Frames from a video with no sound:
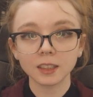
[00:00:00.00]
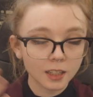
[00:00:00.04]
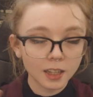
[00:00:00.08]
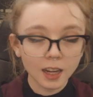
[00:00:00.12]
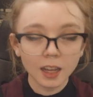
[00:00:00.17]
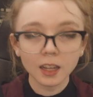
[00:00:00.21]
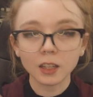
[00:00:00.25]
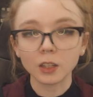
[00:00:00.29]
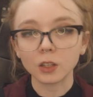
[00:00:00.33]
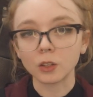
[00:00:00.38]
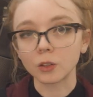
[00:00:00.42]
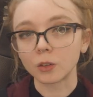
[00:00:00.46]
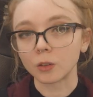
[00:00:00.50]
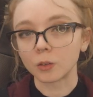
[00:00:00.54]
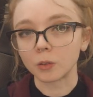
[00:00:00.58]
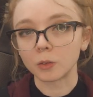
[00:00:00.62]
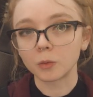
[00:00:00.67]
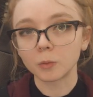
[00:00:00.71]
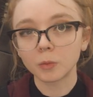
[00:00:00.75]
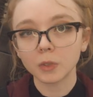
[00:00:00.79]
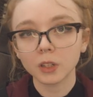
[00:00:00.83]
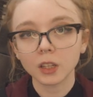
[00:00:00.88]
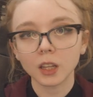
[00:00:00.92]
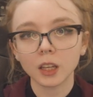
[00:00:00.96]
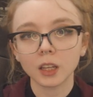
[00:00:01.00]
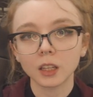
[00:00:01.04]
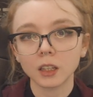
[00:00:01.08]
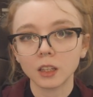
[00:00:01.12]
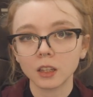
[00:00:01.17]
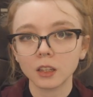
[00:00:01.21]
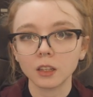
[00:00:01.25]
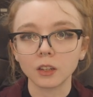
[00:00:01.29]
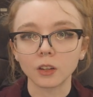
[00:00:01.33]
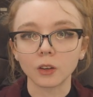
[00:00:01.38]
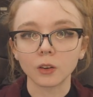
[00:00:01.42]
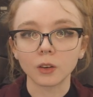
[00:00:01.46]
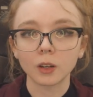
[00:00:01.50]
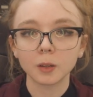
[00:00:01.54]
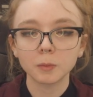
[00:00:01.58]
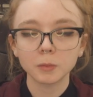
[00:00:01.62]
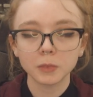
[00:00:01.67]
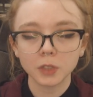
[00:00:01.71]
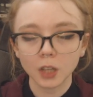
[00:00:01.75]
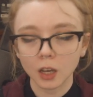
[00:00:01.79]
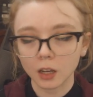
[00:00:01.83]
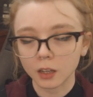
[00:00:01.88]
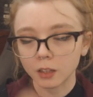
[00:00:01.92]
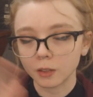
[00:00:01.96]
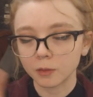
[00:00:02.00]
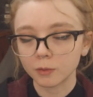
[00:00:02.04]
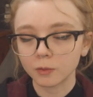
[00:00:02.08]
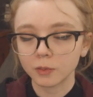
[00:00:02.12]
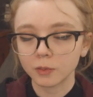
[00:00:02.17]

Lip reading: Not you, but like, you know, I'm talking